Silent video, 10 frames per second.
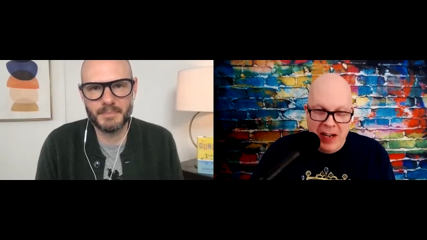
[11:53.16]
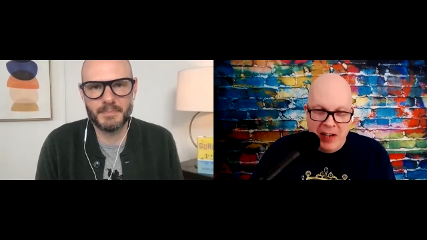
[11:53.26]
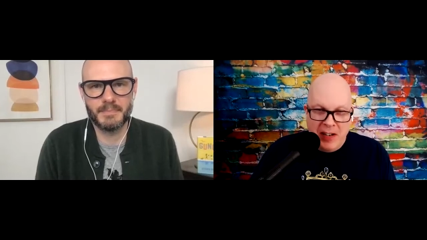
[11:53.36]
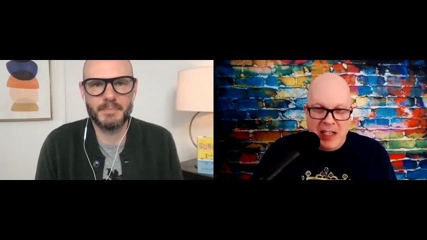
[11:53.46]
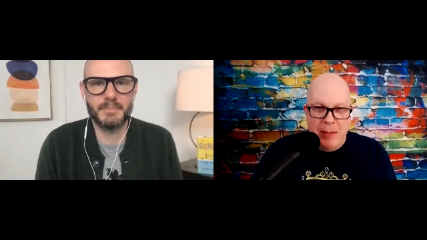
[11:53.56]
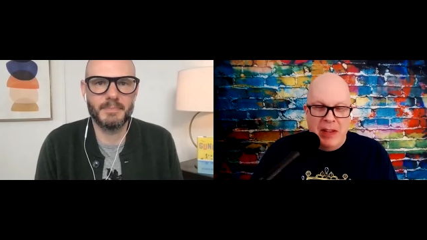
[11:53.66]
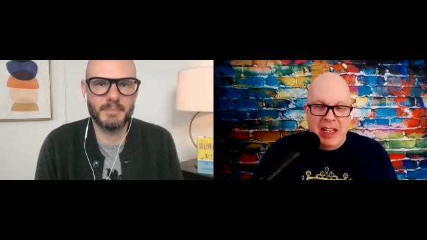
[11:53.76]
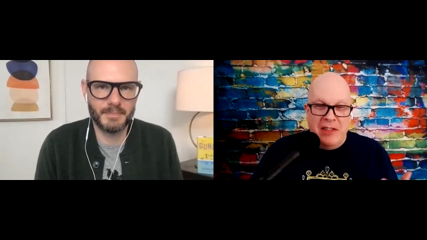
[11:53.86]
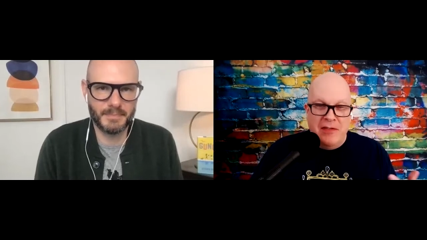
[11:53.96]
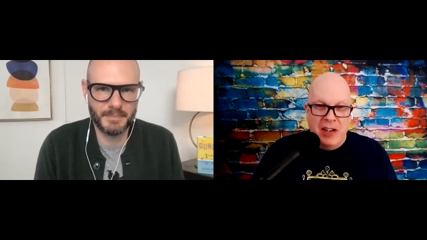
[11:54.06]
Speaker 1: here, some of the
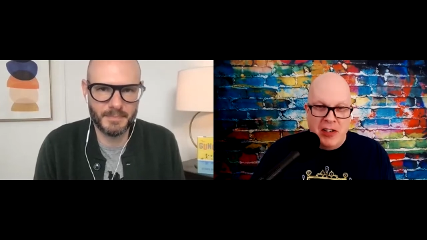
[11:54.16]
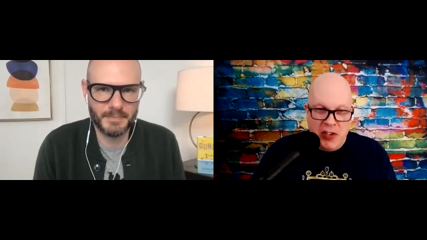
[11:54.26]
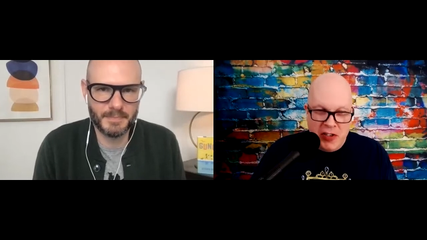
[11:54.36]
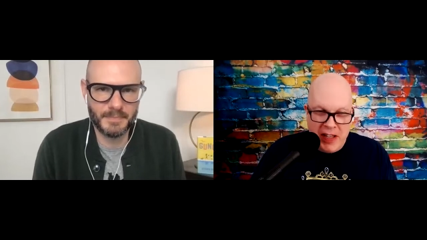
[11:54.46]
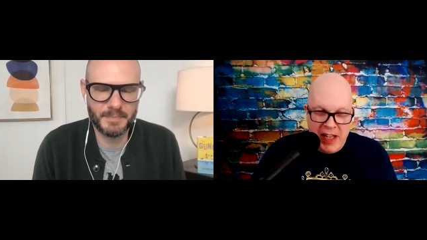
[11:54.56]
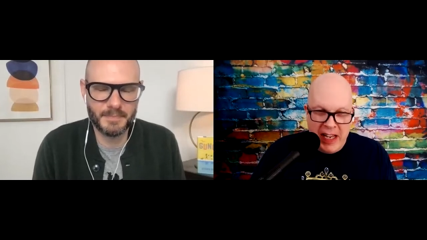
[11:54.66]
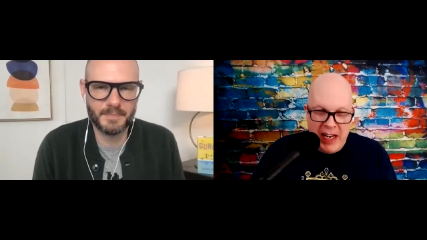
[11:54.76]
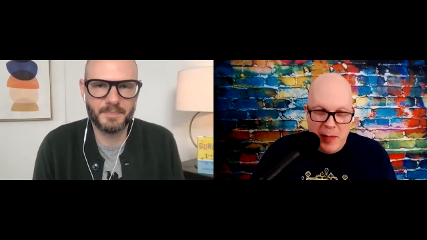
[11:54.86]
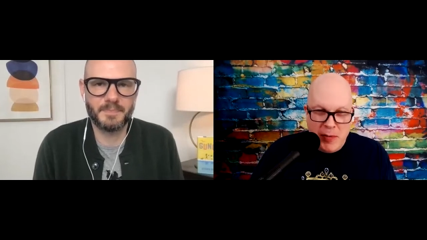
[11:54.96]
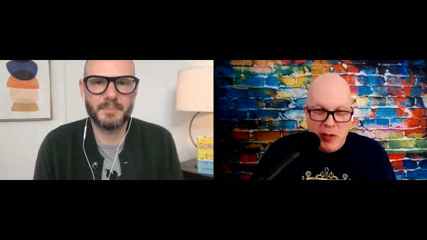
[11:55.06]
adventures they get
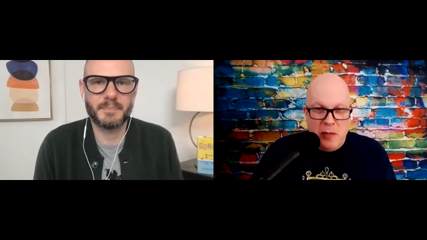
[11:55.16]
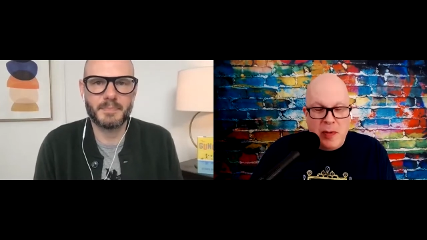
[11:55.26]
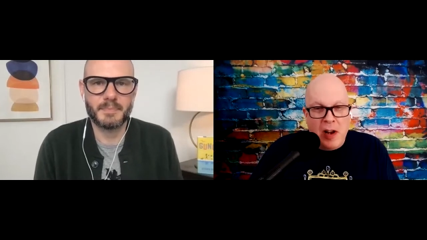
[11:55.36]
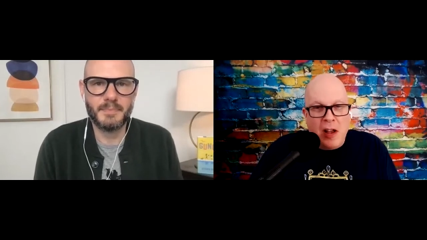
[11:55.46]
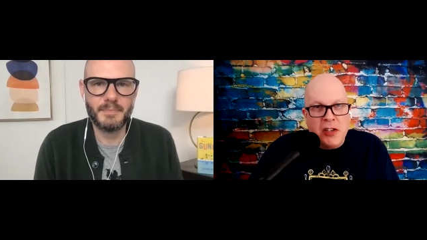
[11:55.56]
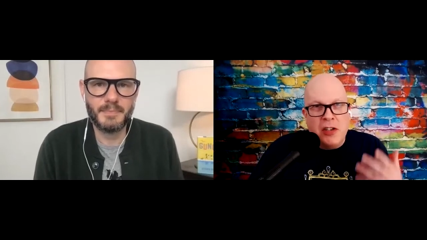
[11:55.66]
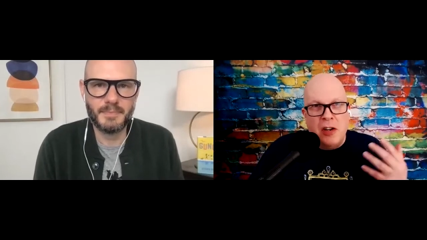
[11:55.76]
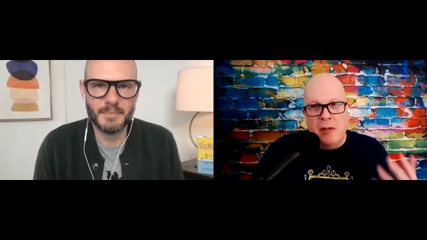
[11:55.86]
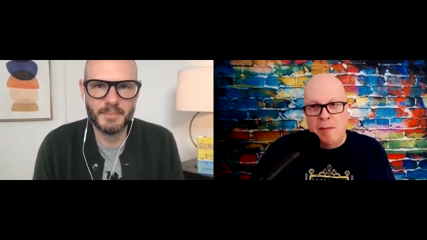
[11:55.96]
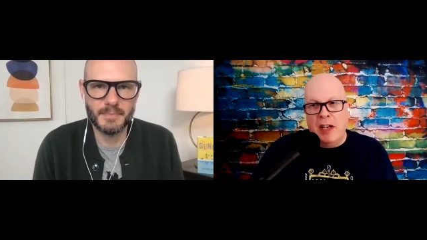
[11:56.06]
up to, but
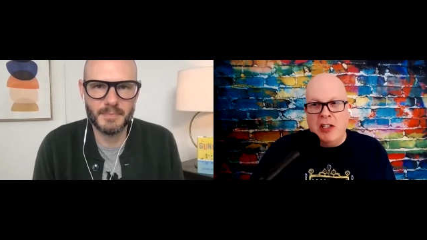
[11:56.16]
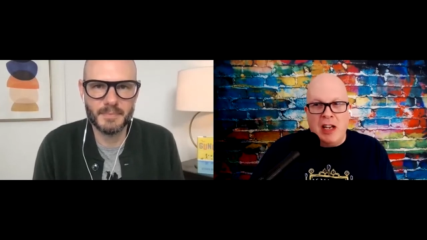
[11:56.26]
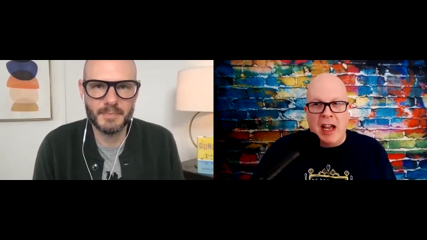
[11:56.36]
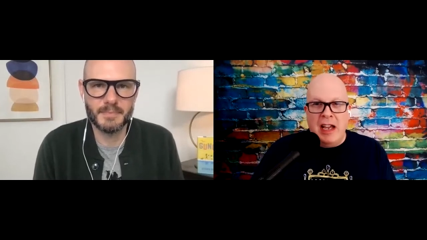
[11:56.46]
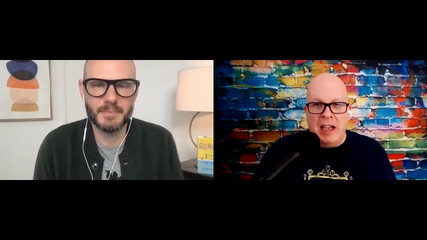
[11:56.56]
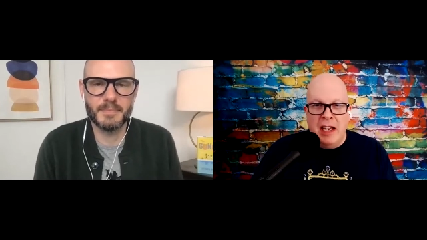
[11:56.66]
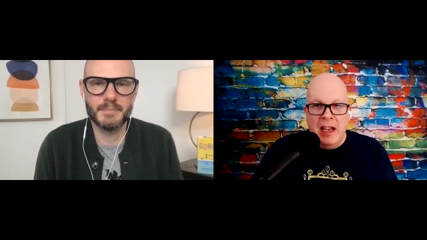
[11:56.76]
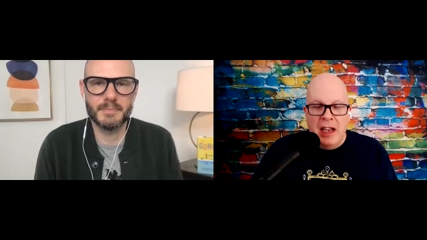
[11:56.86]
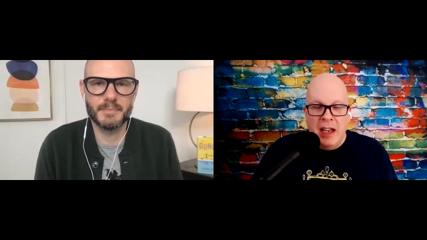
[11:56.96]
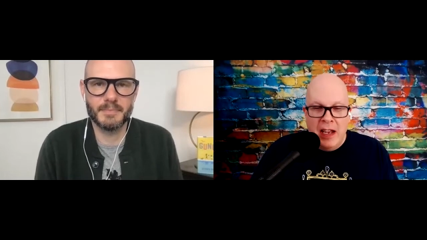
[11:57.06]
also much like
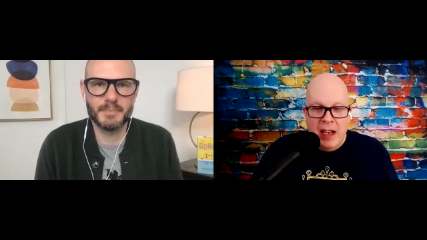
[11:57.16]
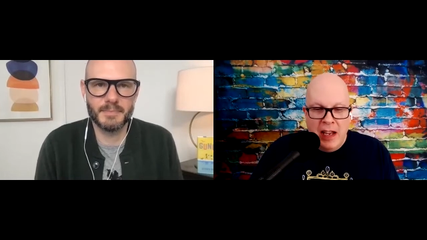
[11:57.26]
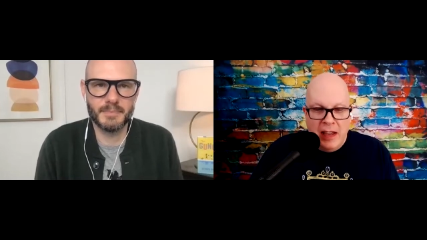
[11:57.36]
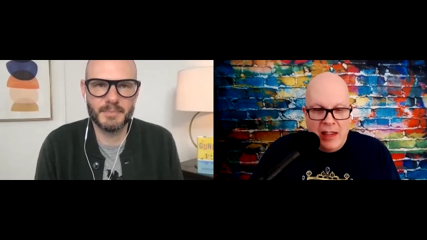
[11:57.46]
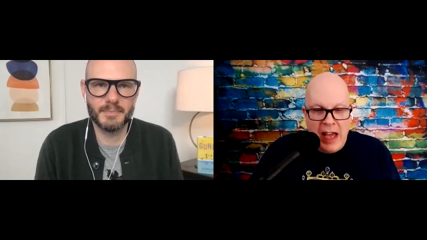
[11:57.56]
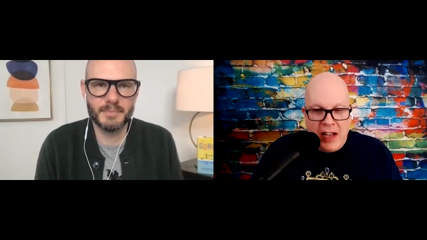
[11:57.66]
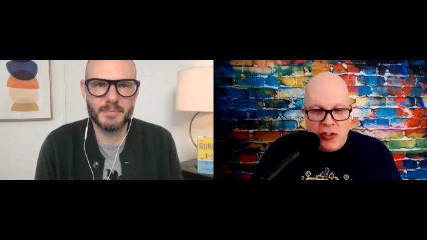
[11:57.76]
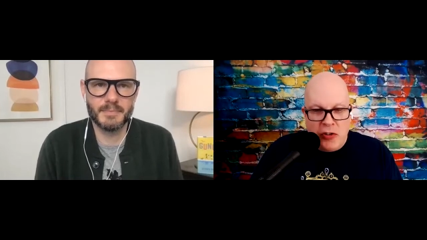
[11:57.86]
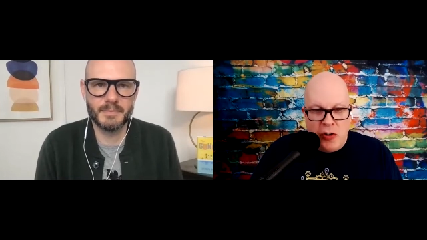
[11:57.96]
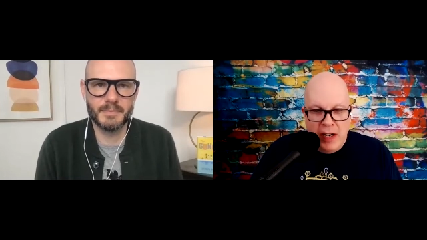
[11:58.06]
that
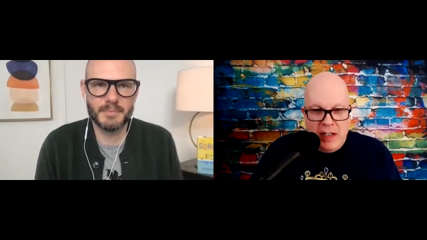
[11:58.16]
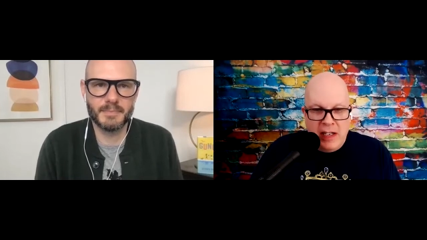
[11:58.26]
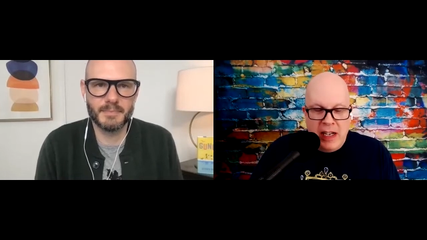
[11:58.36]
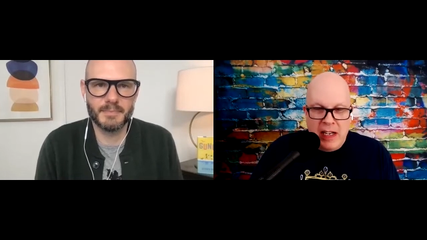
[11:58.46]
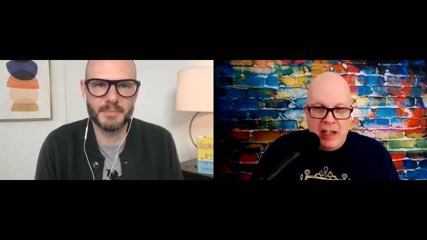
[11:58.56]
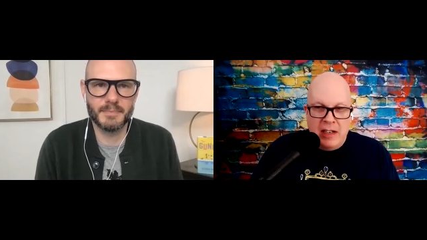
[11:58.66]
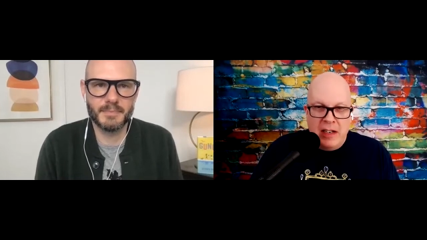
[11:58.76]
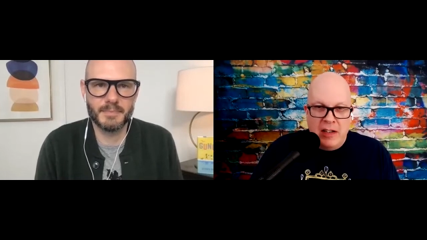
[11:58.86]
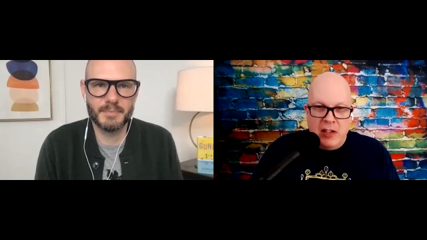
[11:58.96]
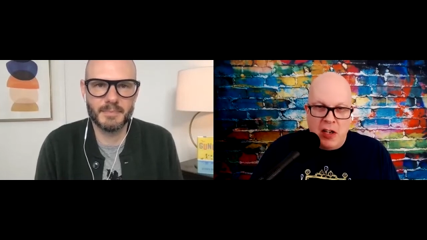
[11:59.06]
story did,
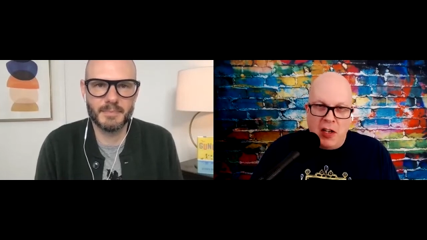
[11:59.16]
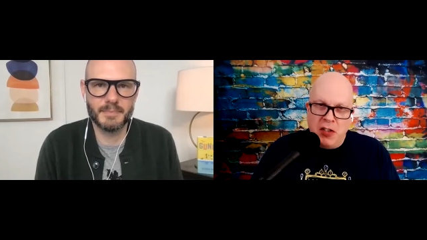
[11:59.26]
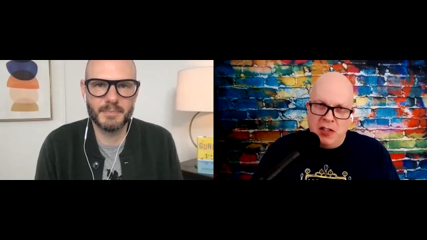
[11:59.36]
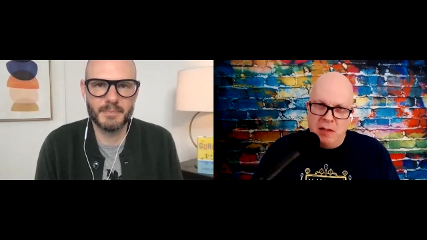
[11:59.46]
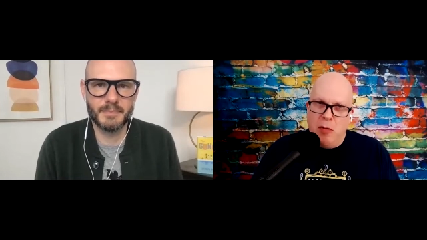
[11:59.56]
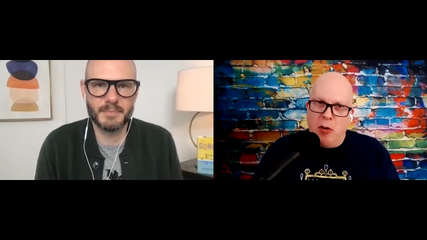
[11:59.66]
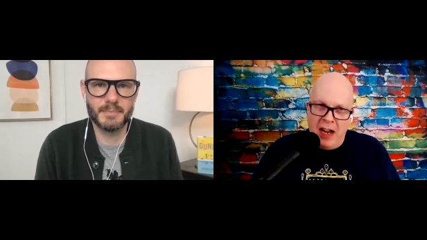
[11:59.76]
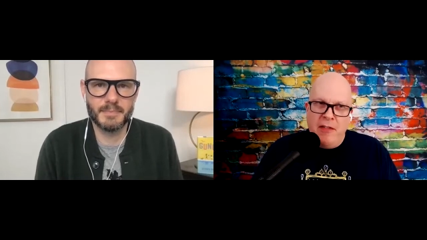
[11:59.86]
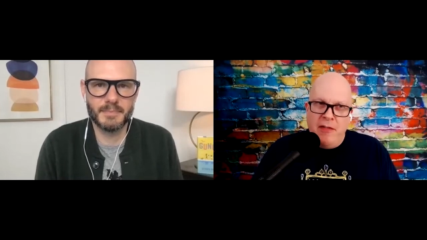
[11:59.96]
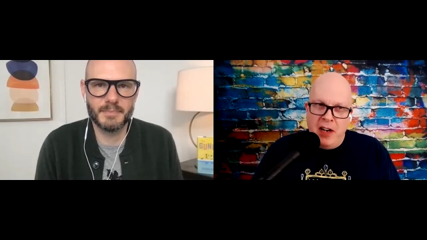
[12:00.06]
there's also some more
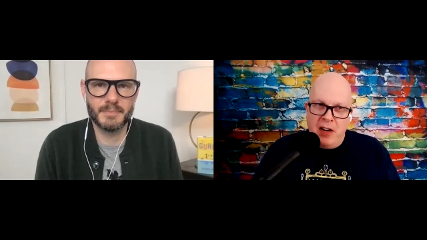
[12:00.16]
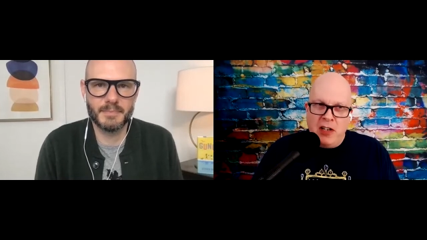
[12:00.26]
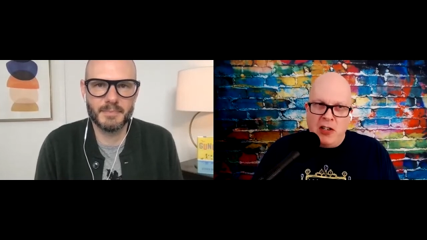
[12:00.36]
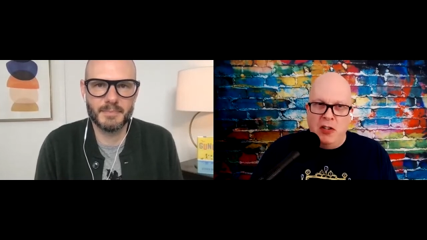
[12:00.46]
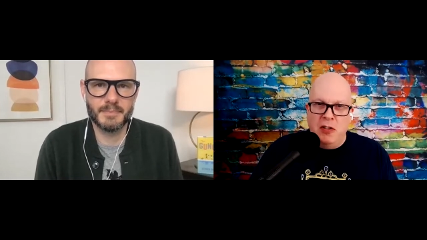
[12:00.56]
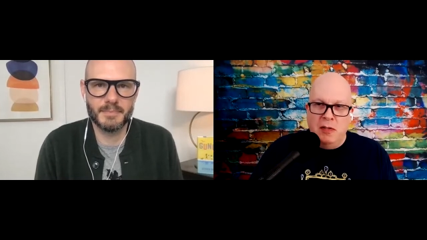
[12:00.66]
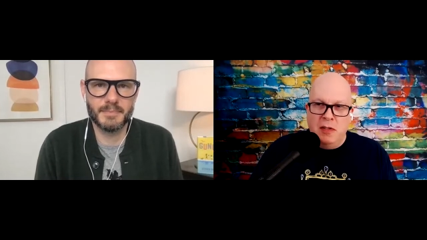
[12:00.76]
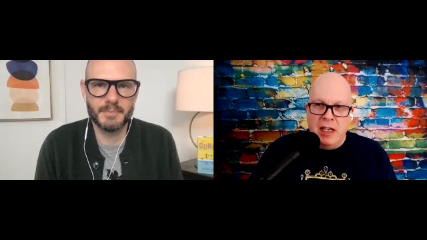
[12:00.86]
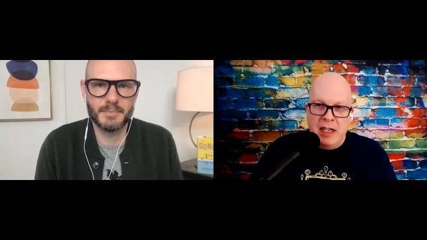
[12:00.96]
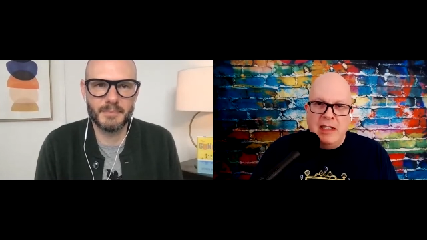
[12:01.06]
heavier issues
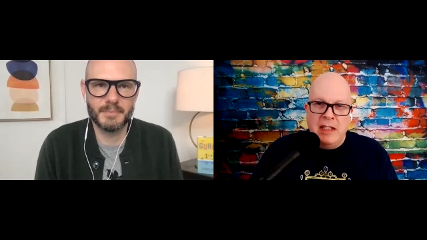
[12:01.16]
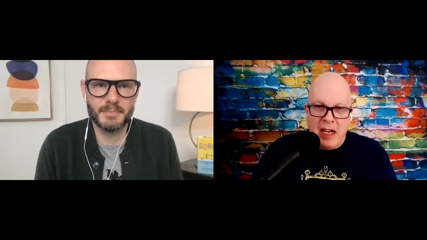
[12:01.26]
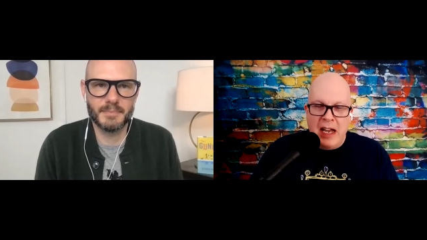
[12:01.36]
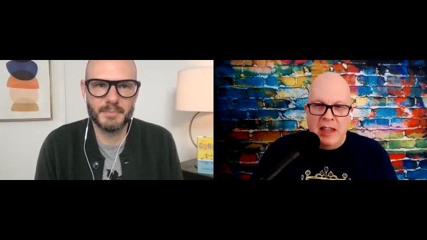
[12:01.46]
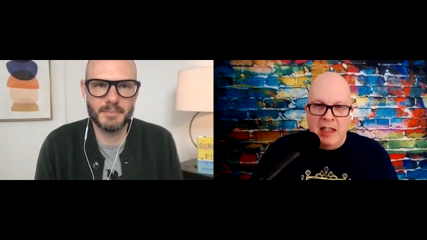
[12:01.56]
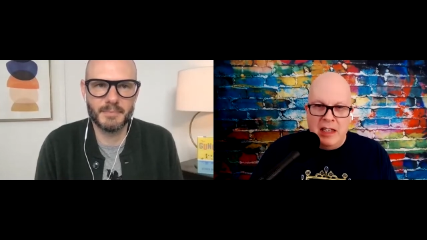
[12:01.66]
inside